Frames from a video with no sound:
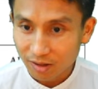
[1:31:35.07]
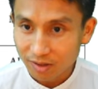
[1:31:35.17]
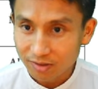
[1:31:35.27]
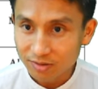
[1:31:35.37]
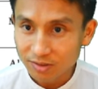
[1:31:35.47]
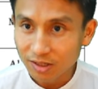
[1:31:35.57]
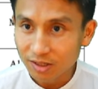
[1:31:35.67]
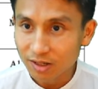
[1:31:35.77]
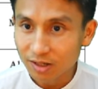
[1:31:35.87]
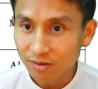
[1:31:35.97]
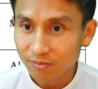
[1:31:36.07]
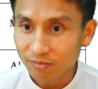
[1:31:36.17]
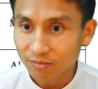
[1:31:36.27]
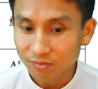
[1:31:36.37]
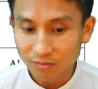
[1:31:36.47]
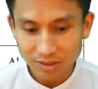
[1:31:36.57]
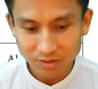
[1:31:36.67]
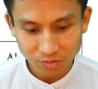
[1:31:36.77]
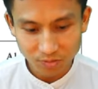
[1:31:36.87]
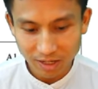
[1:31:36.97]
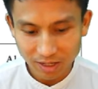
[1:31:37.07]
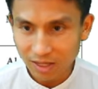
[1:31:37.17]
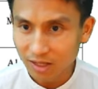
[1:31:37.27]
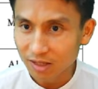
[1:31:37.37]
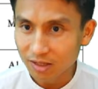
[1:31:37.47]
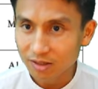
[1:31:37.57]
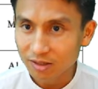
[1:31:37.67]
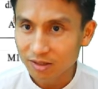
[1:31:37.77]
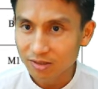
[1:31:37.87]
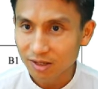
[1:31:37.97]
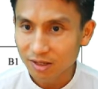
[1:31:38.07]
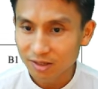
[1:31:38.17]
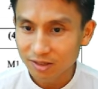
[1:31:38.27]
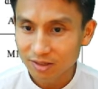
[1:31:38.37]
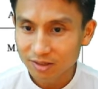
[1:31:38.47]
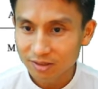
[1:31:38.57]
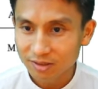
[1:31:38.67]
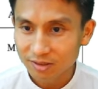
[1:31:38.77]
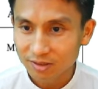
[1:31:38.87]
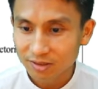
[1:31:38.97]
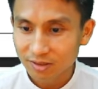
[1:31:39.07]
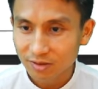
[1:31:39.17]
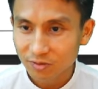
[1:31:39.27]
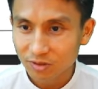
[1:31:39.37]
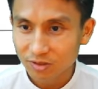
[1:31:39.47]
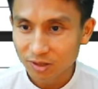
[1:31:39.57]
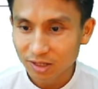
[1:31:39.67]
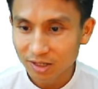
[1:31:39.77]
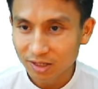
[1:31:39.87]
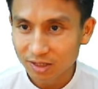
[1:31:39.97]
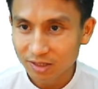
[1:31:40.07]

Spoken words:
Let's see. That's no part A. Is that? Where's part A?